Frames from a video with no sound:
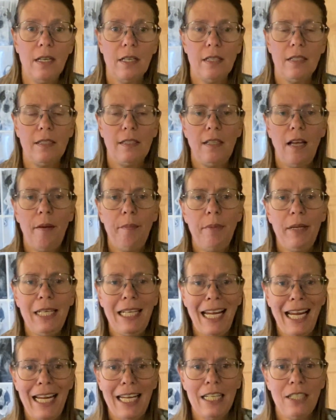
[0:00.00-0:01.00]
Somebody
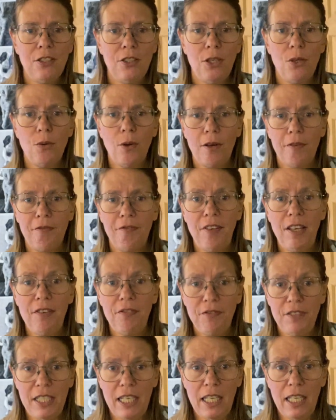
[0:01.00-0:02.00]
hands you a
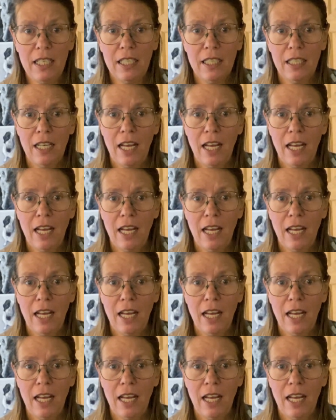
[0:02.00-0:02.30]
50